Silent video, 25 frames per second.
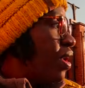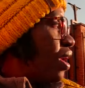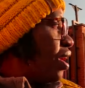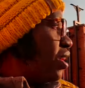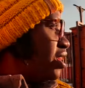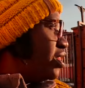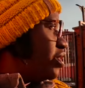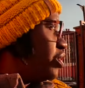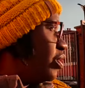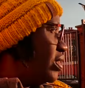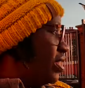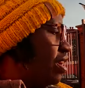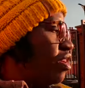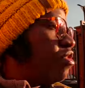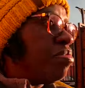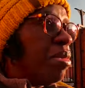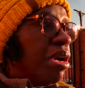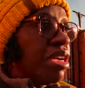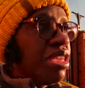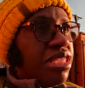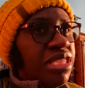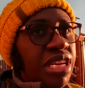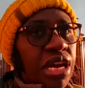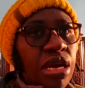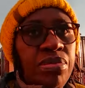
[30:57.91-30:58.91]
I don't have
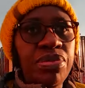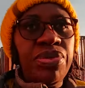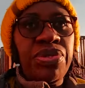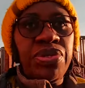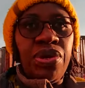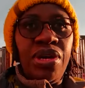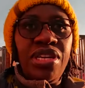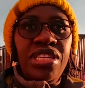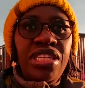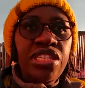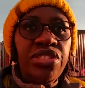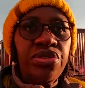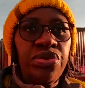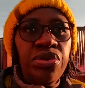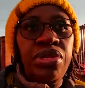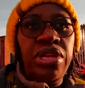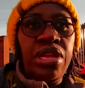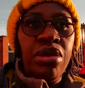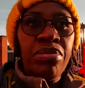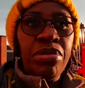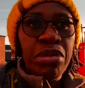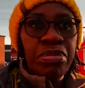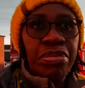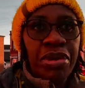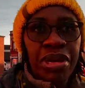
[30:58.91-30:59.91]
much time, so I just thought
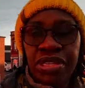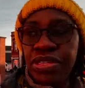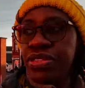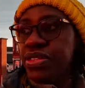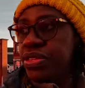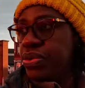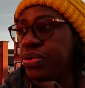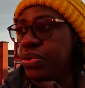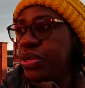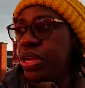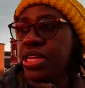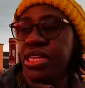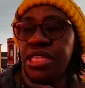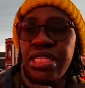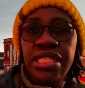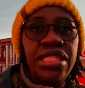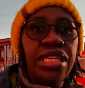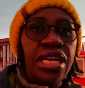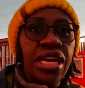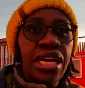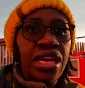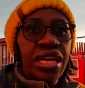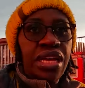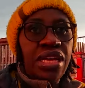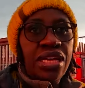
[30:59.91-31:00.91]
let me pass through and
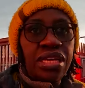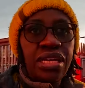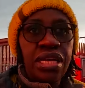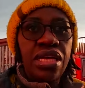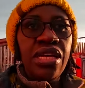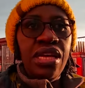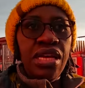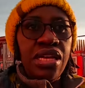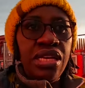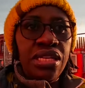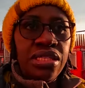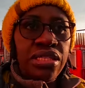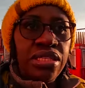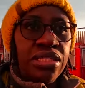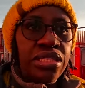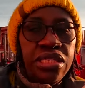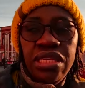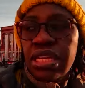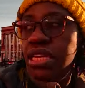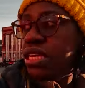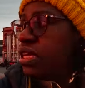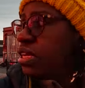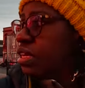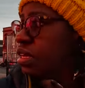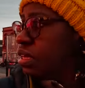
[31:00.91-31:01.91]
uh,
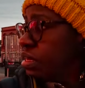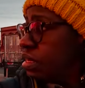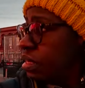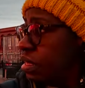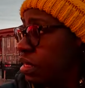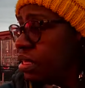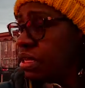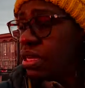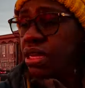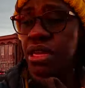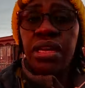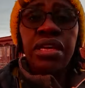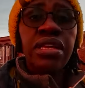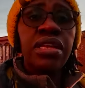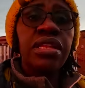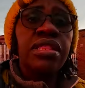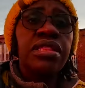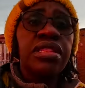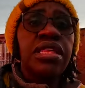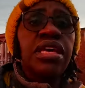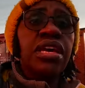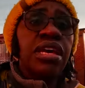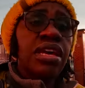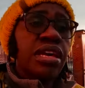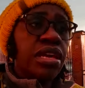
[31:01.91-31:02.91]
see
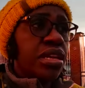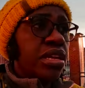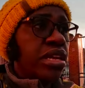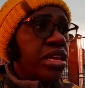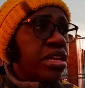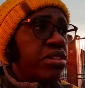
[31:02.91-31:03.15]
the